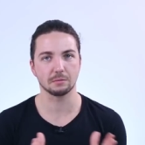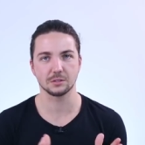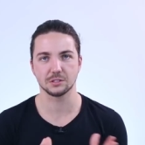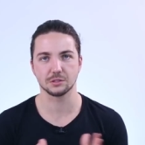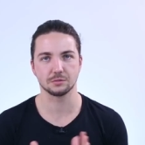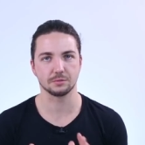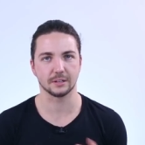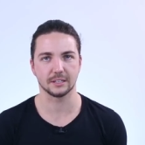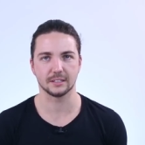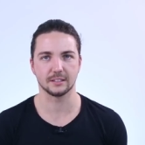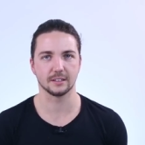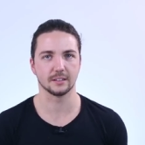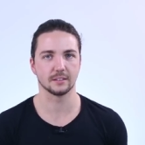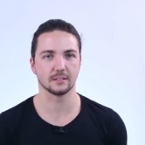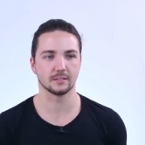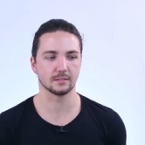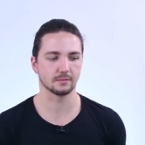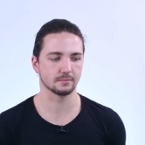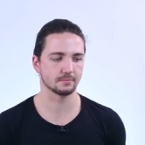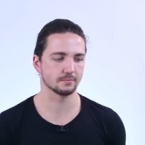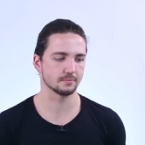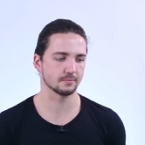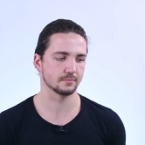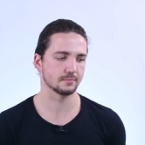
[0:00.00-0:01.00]
restricted.
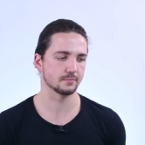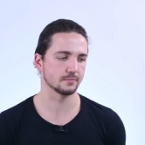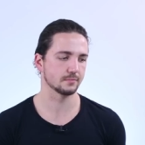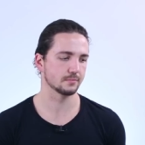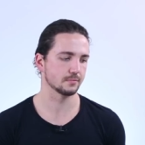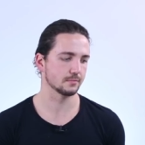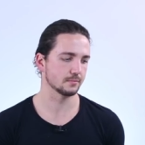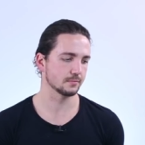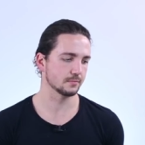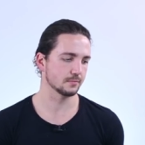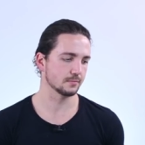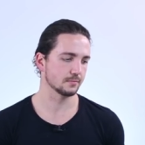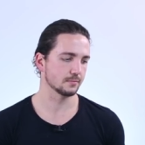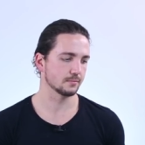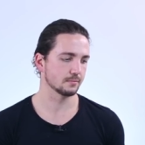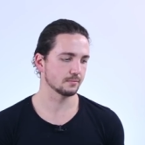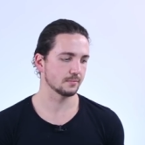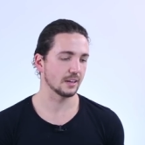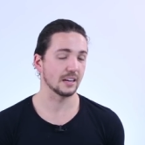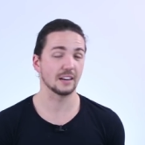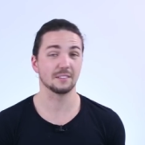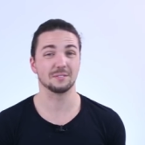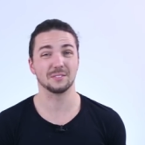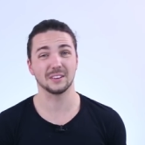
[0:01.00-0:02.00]

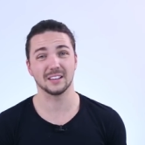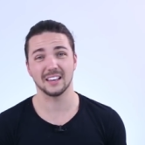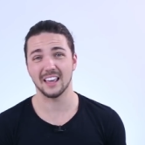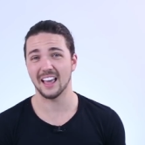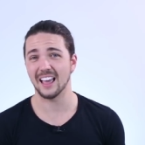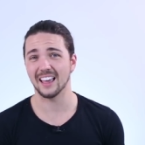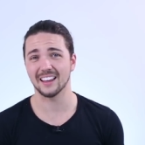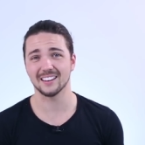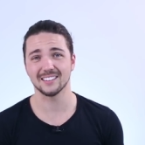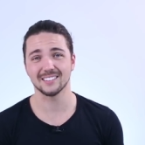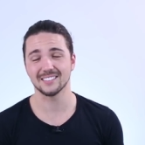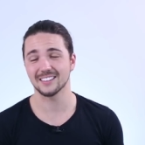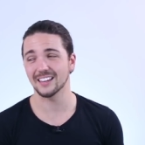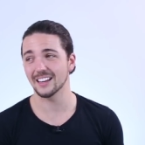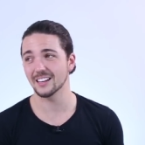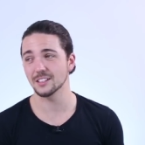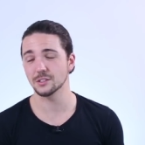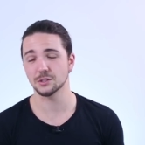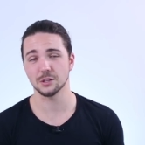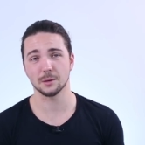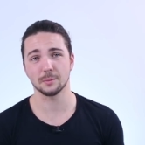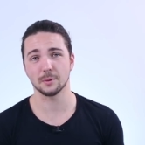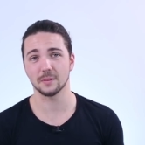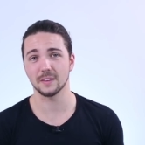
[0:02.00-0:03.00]
And if you can, get
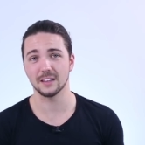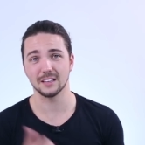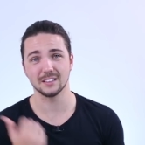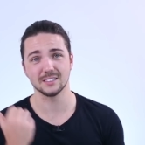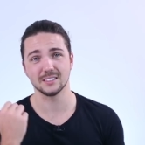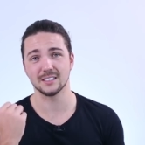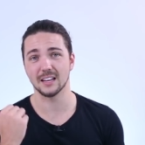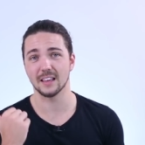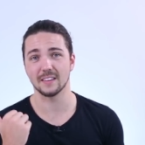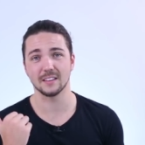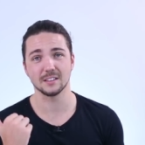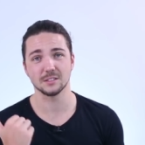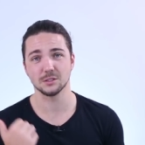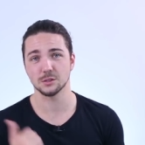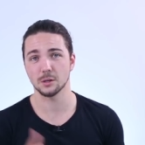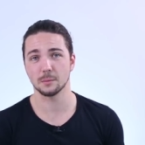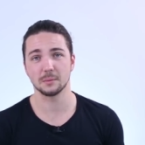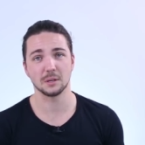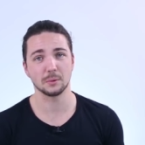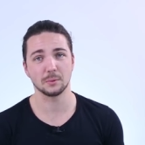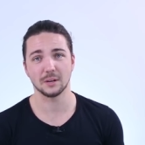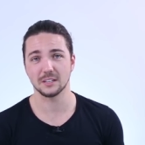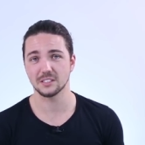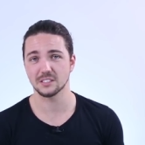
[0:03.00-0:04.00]
a job on the internet. There's so
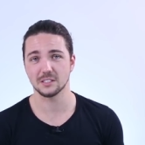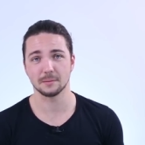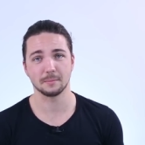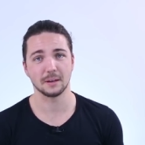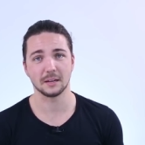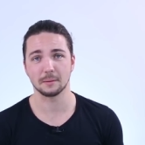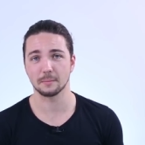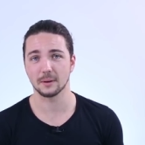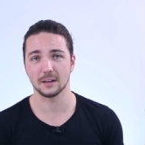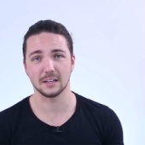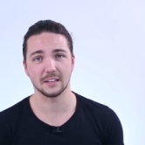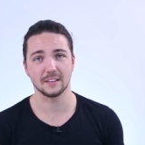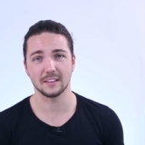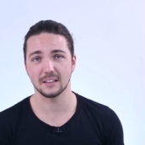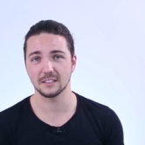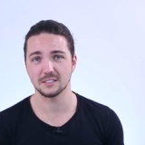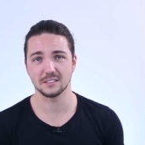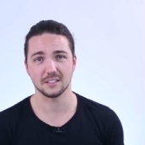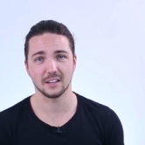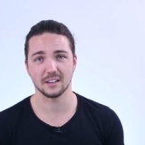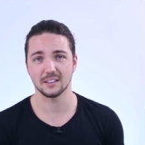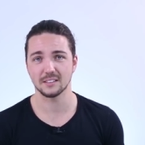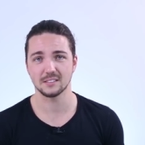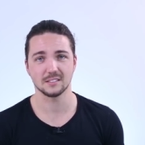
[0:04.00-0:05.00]
many ways to make money
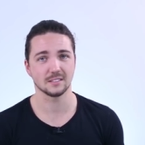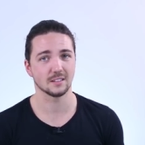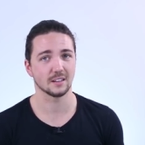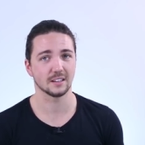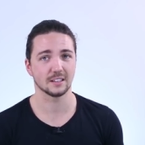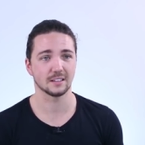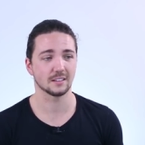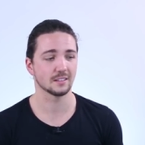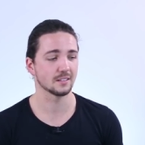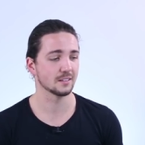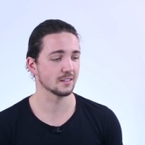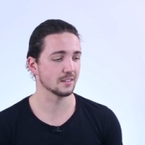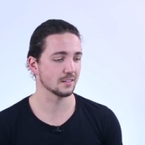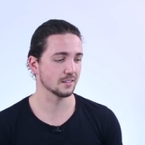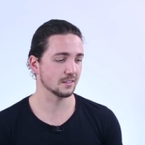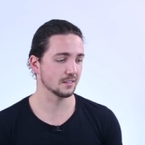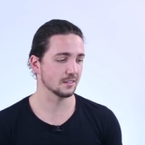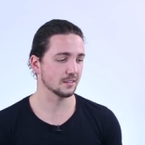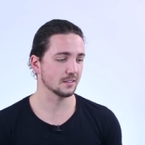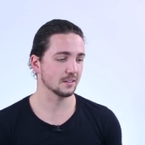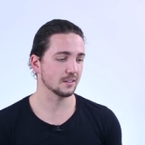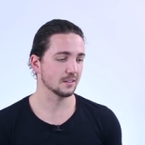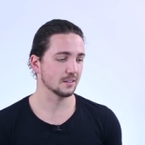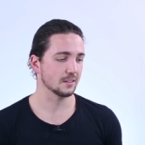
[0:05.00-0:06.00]
these days. Like,
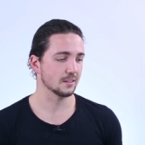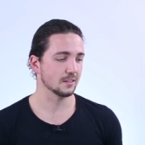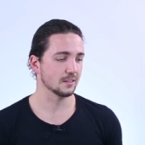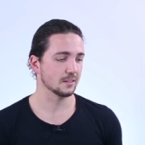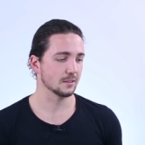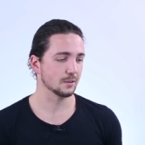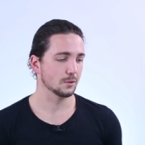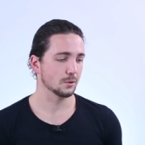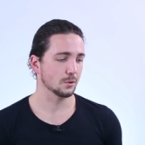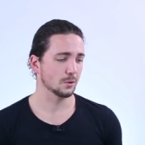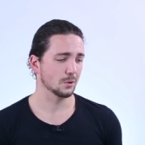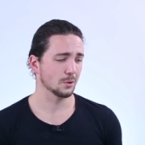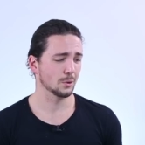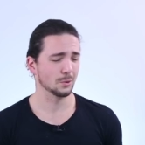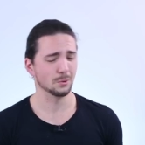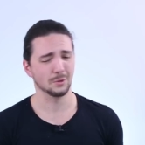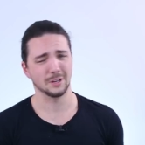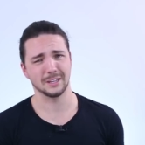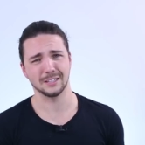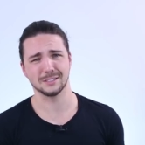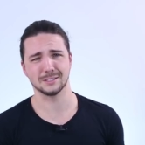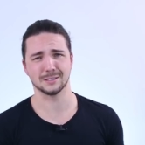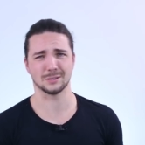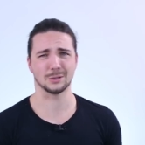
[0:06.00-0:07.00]

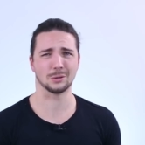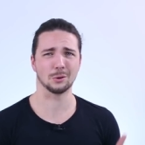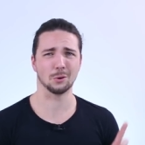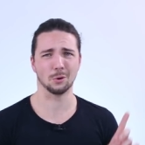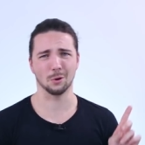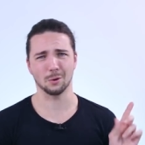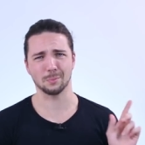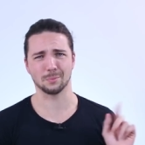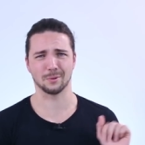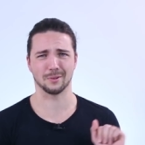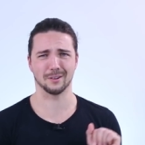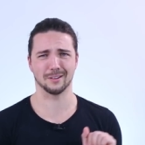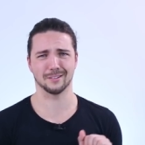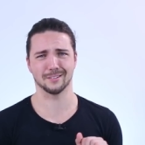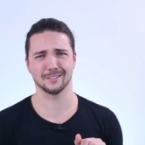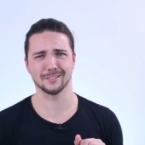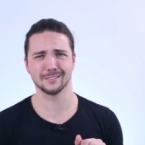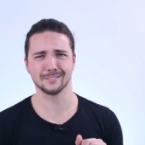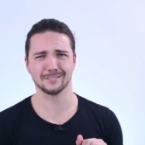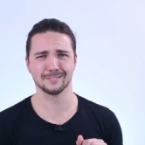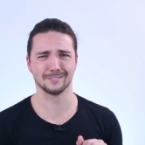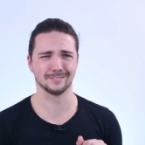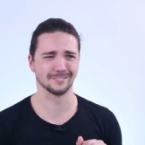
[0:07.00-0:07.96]
who needs corporate?